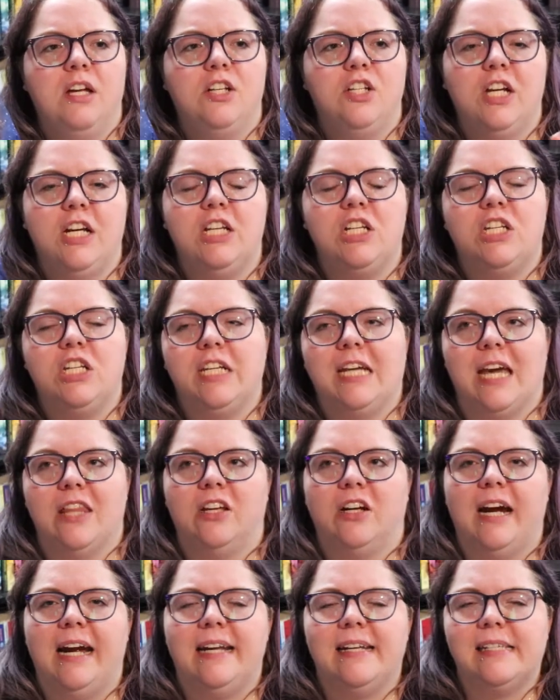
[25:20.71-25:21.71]
changed
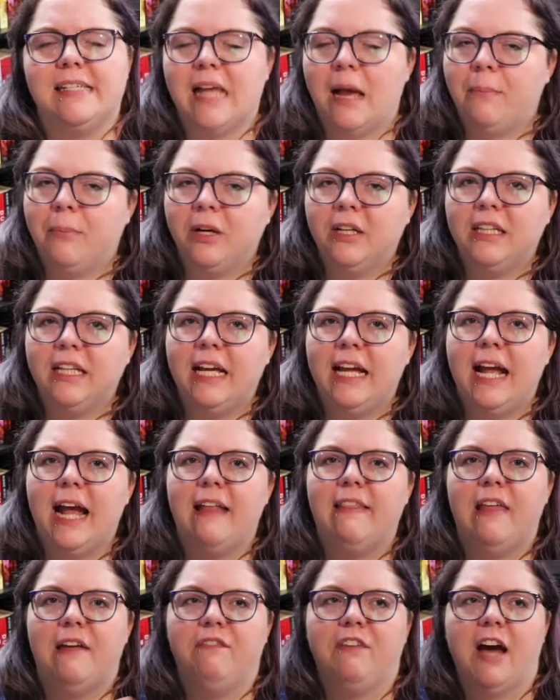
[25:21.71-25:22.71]
together and separately
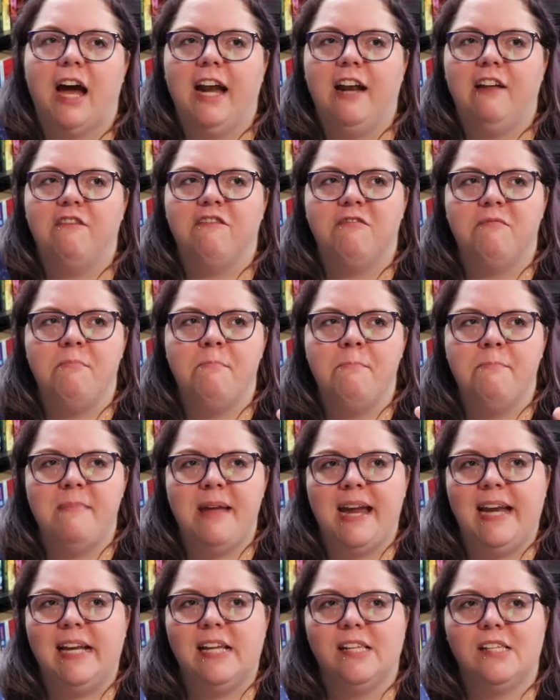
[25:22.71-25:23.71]
and they've kind of
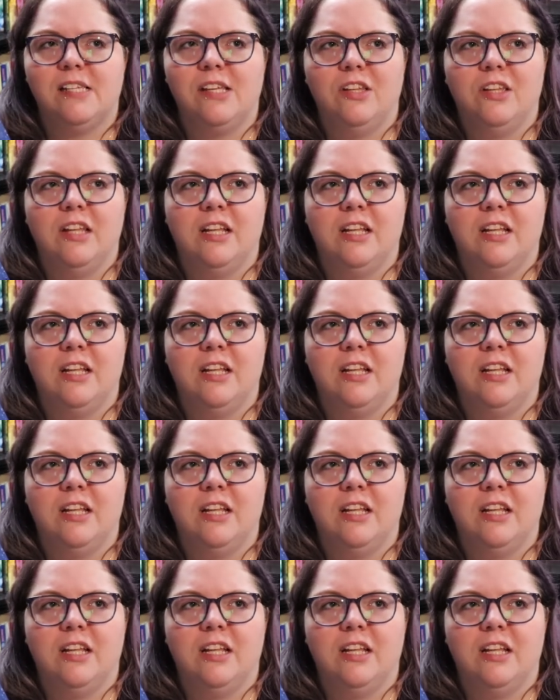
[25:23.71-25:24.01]
made it so